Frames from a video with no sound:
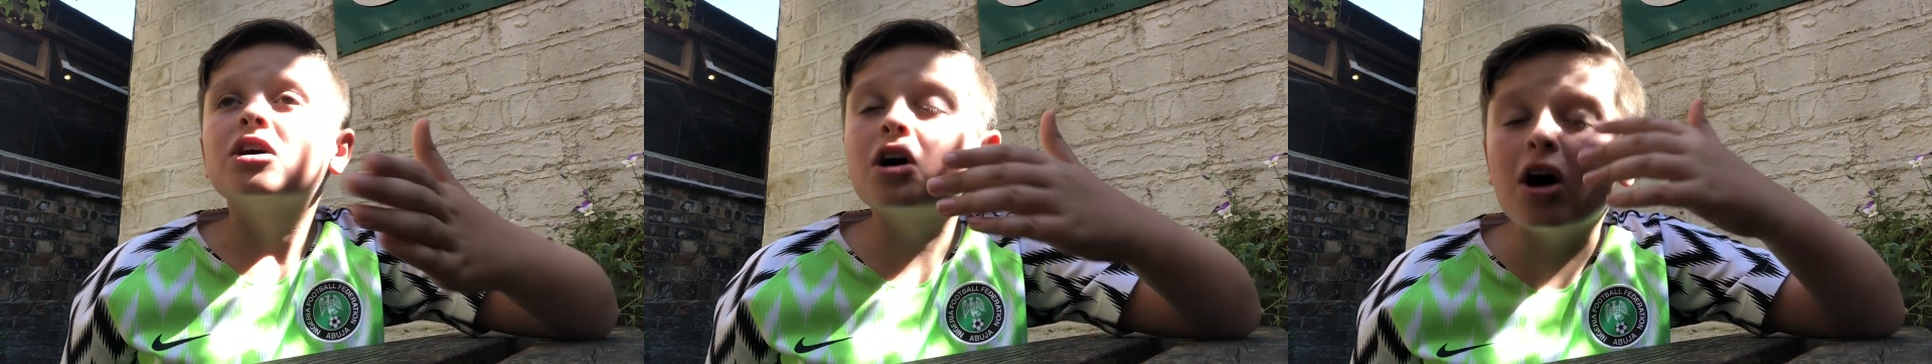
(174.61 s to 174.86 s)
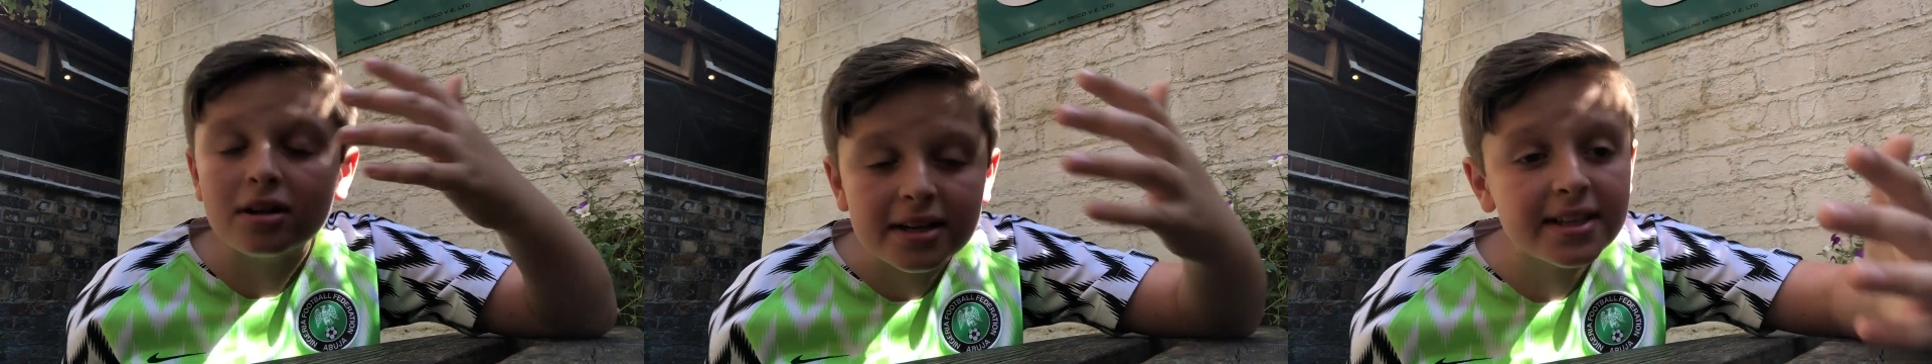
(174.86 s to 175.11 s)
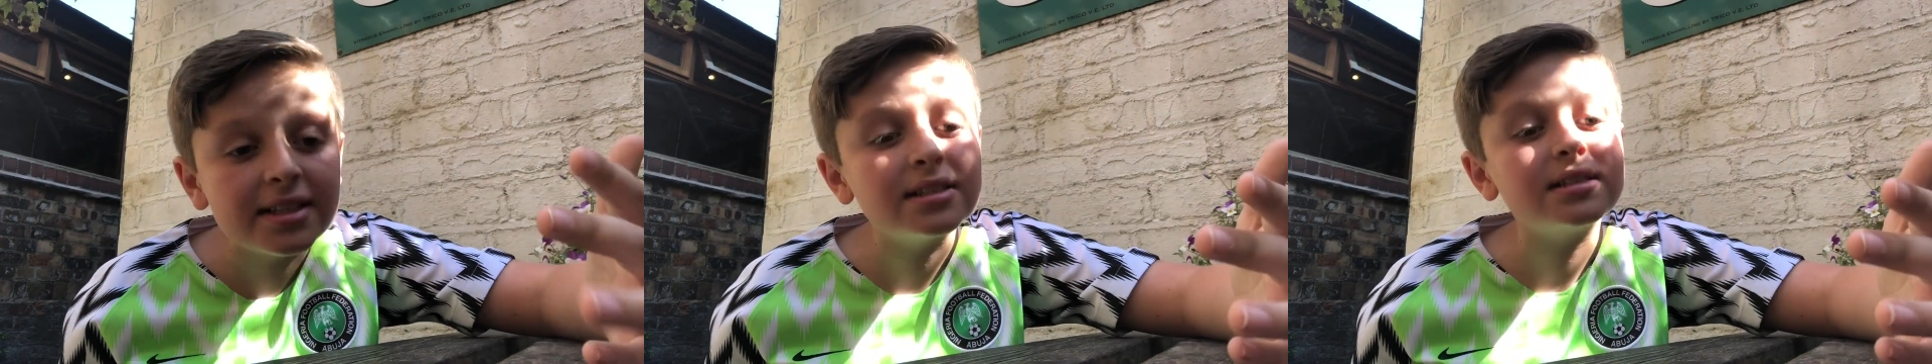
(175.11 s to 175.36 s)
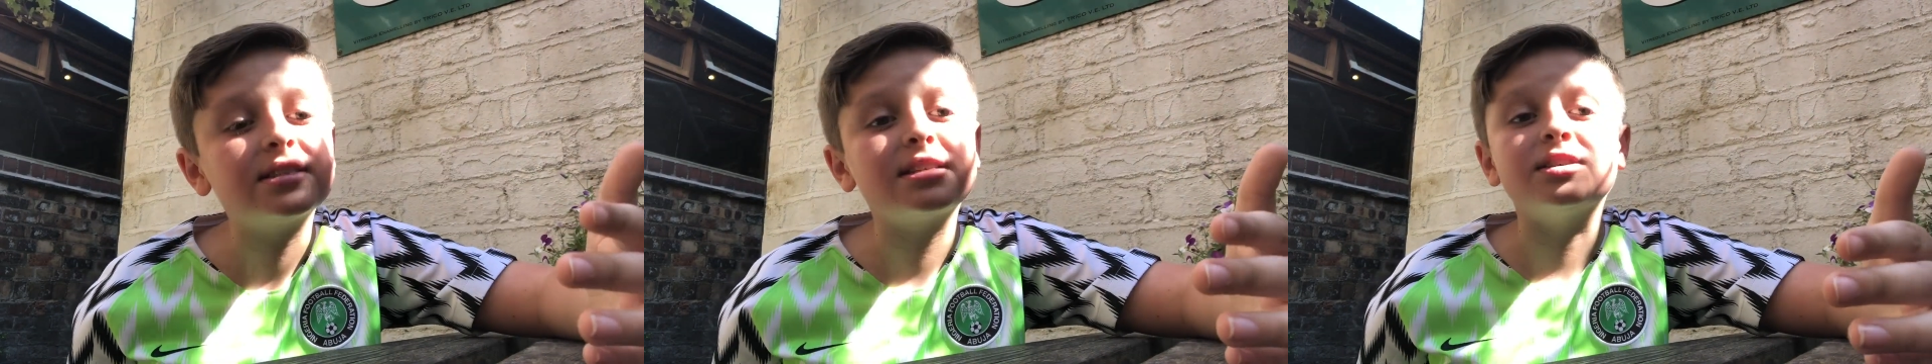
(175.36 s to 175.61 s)

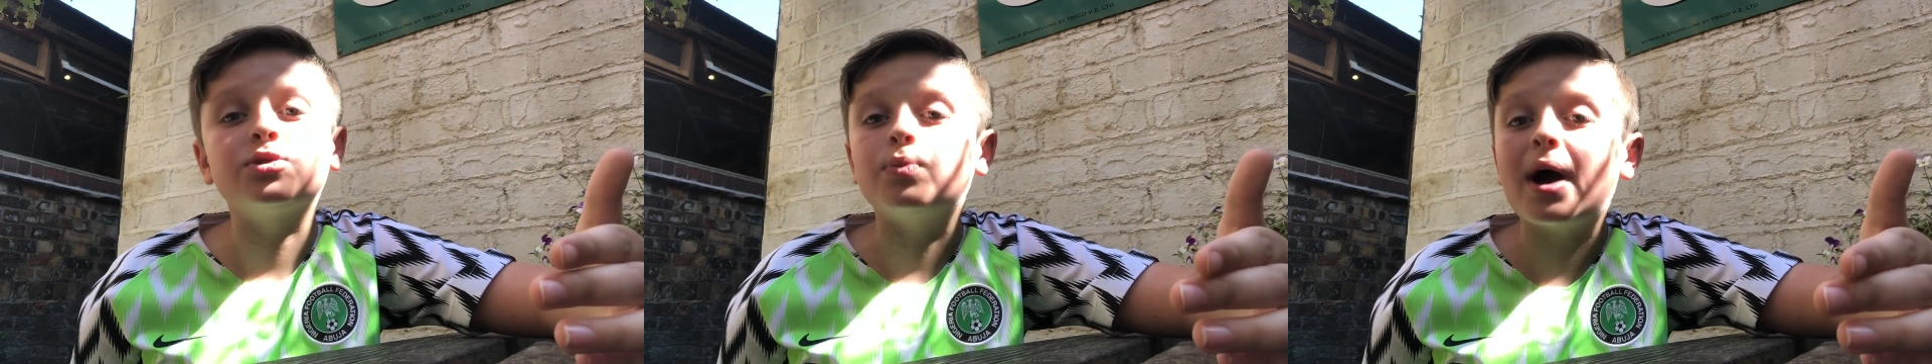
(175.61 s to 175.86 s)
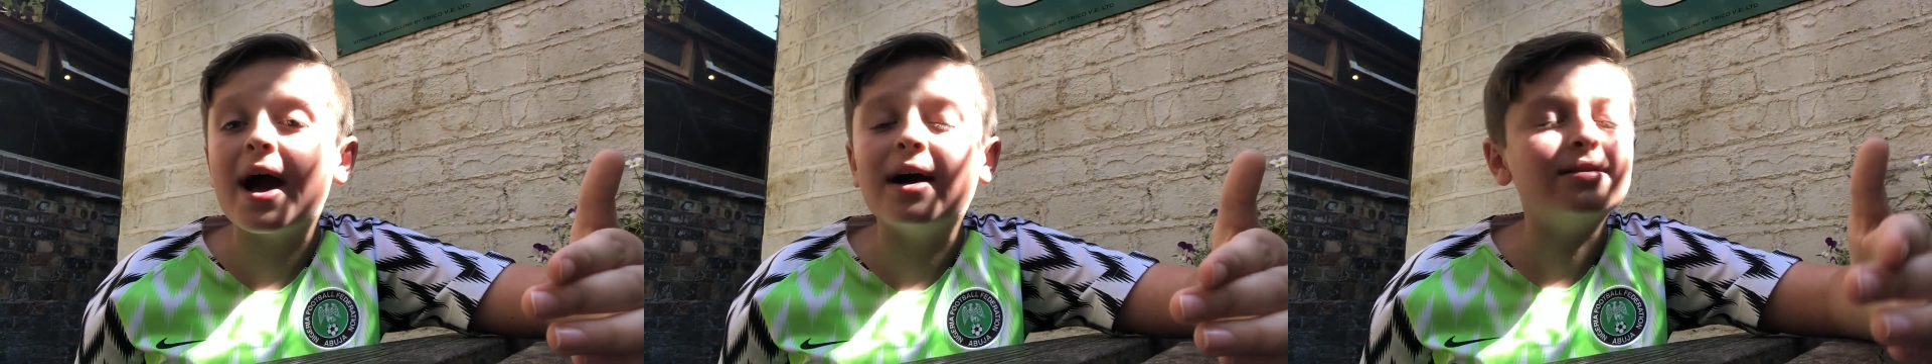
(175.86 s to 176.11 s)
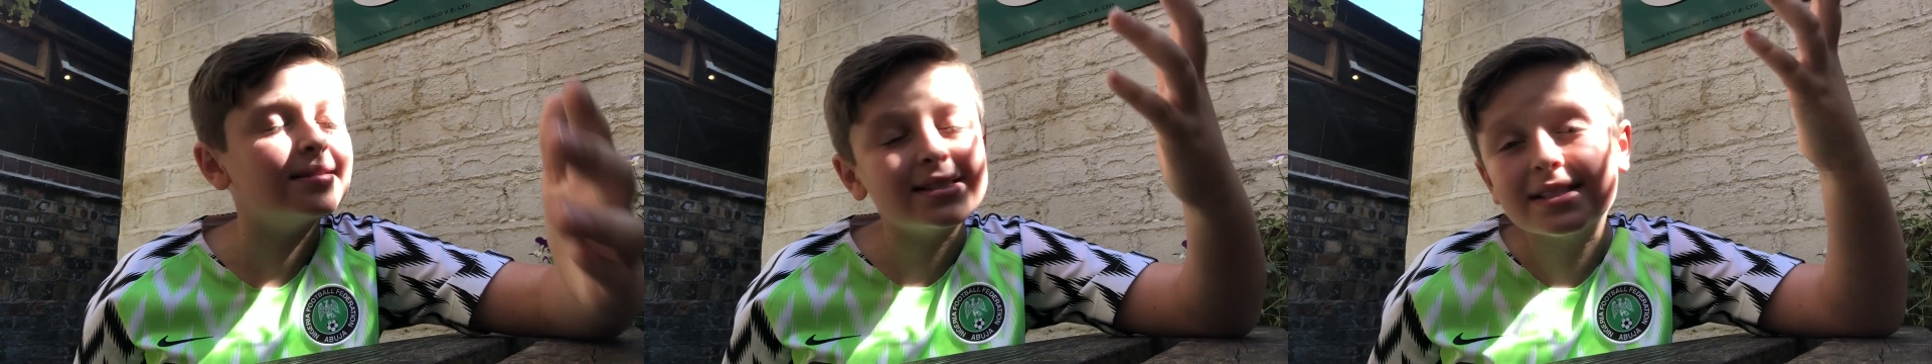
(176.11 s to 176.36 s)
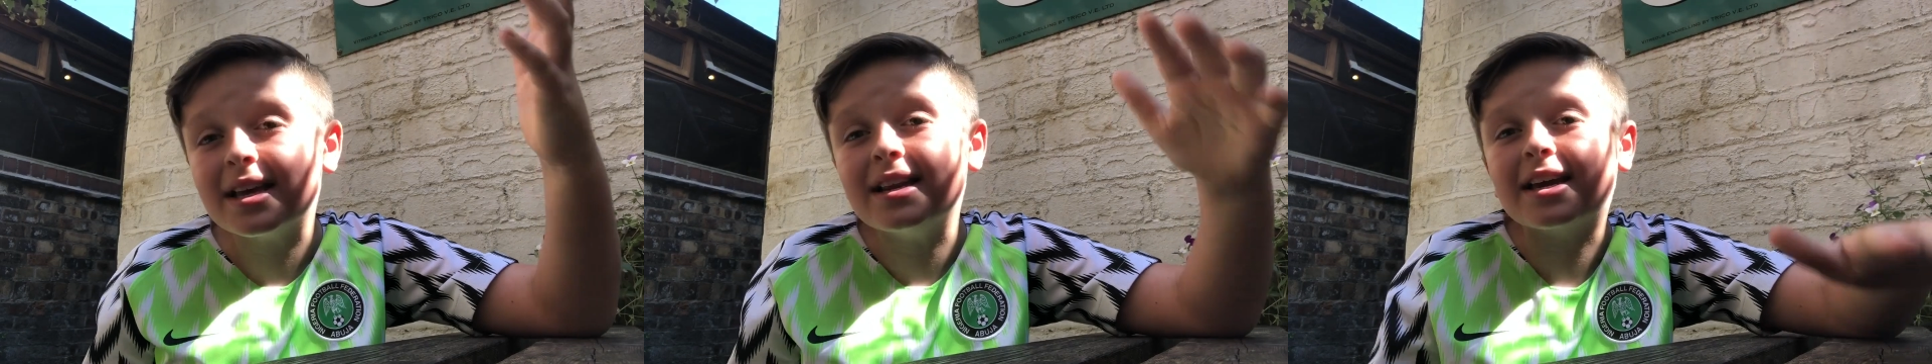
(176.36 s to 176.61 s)
Collins as well, it's going